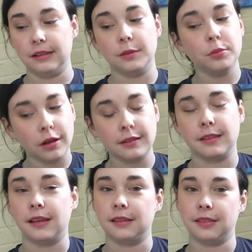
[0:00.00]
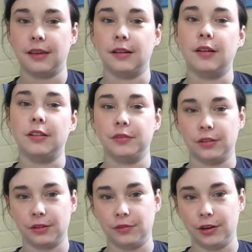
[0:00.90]
It's a process that all of
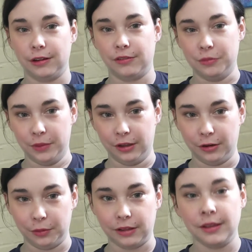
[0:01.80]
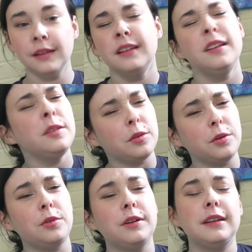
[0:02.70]
us are very familiar with.
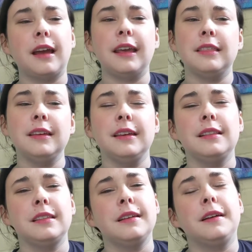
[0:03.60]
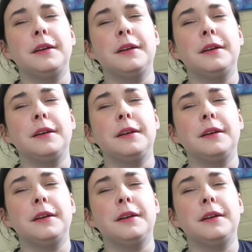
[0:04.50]
So I think it's